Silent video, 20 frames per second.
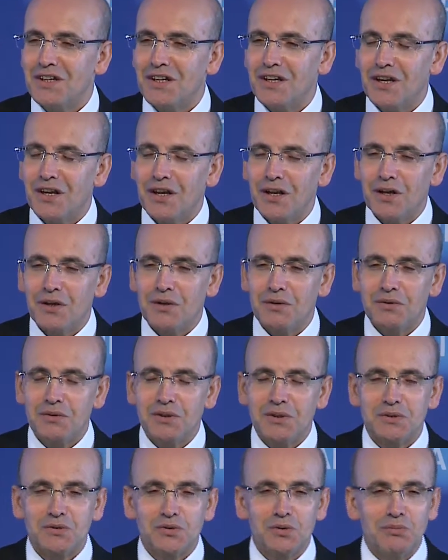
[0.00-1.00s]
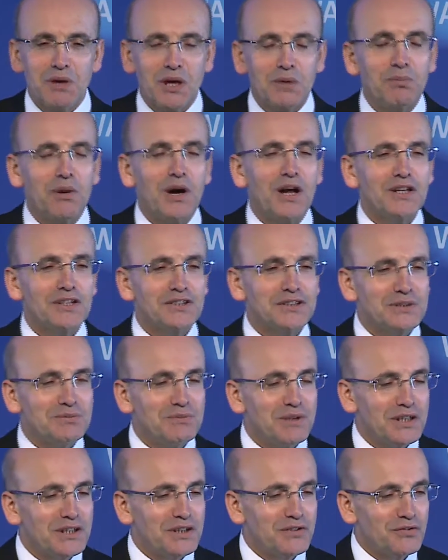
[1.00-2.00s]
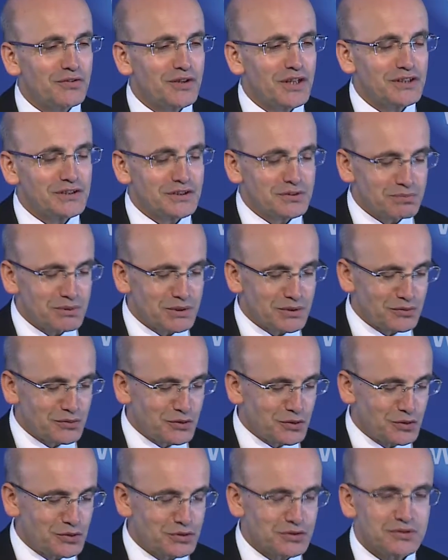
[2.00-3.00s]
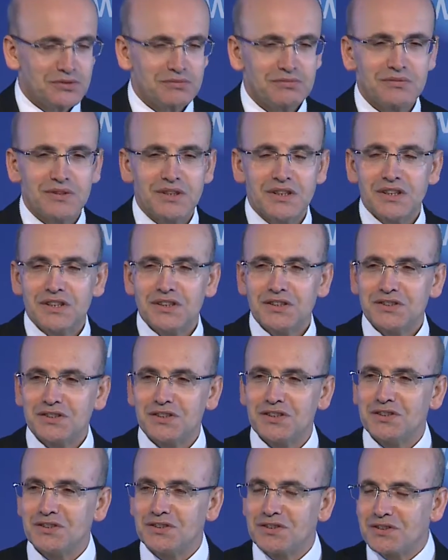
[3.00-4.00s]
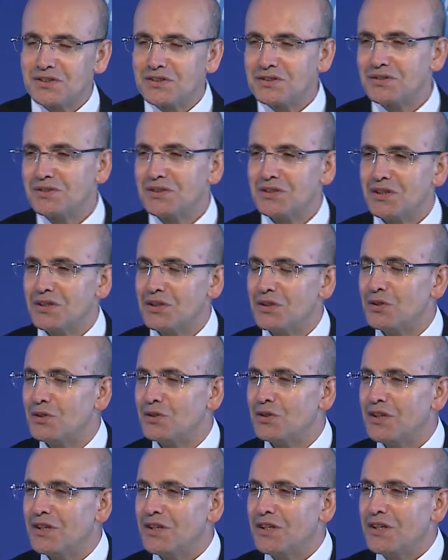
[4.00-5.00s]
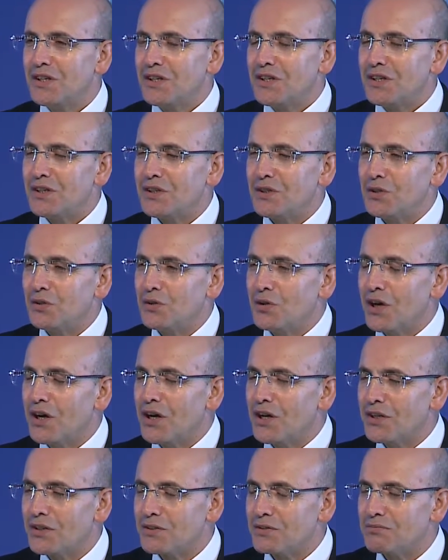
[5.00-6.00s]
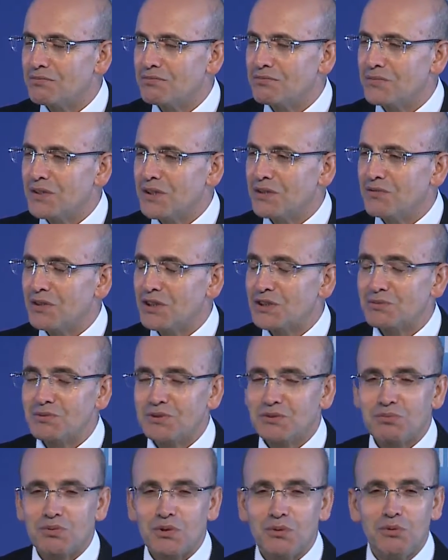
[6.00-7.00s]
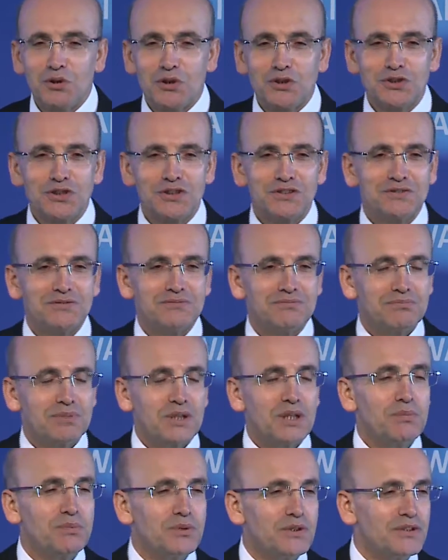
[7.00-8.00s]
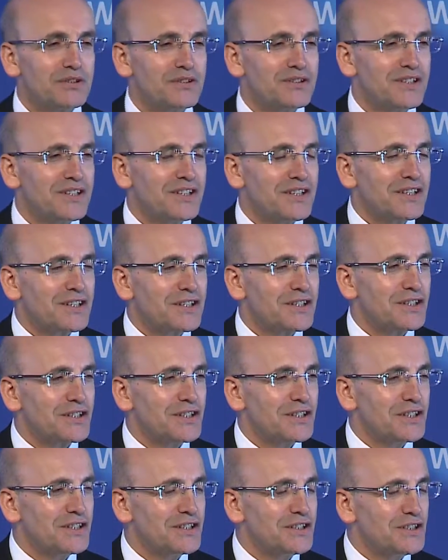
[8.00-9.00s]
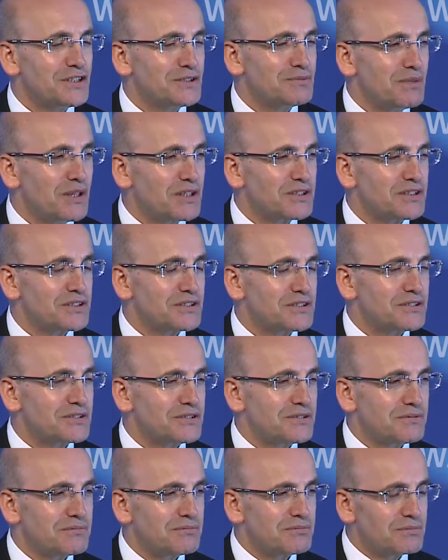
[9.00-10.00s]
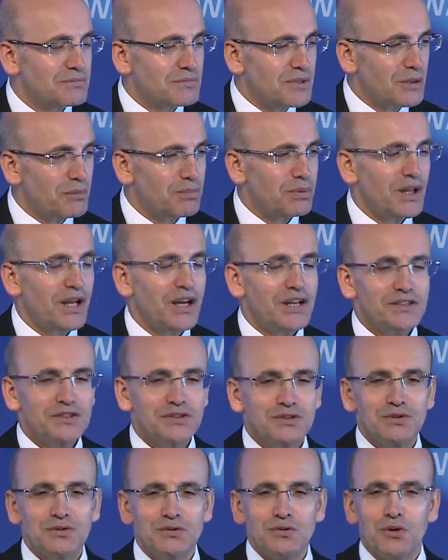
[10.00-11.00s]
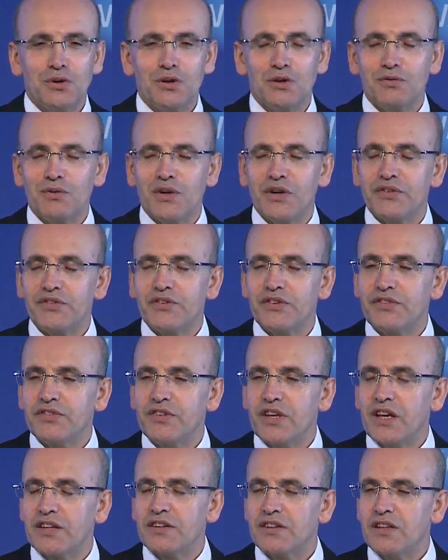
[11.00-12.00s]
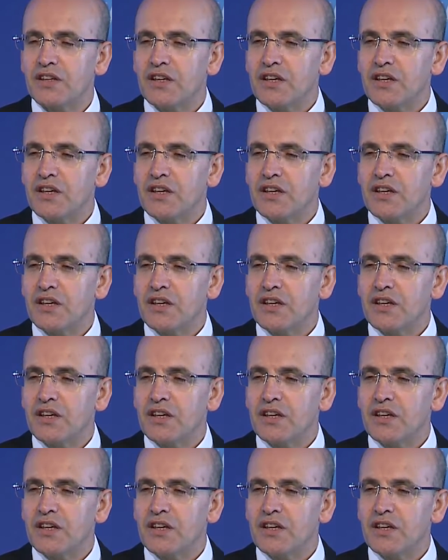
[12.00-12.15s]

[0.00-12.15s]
to my policymaker friends, but of course, since you are investment promotion people, clearly this message applies to all of us, is that